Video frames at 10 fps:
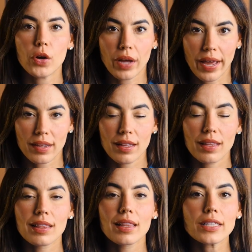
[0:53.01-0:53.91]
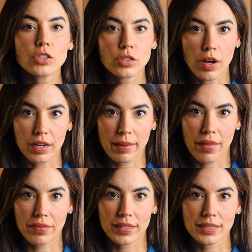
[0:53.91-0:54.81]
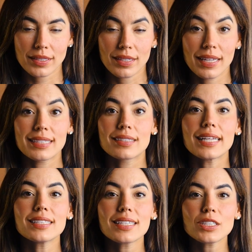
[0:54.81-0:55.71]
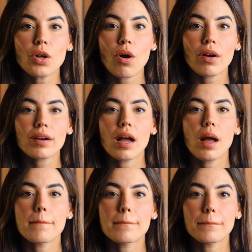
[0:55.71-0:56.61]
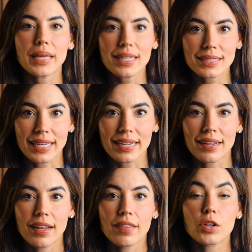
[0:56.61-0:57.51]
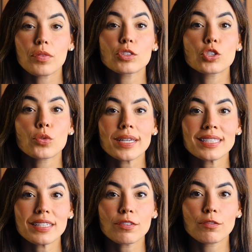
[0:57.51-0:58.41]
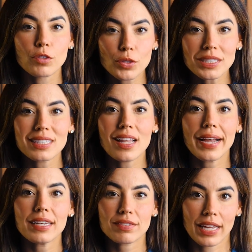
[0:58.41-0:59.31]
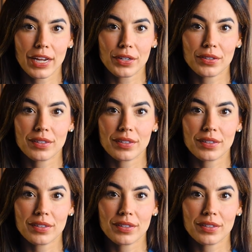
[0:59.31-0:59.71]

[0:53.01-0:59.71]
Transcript: Okay, let's talk about this. Dentists are amazing. They're the trusted first line of care.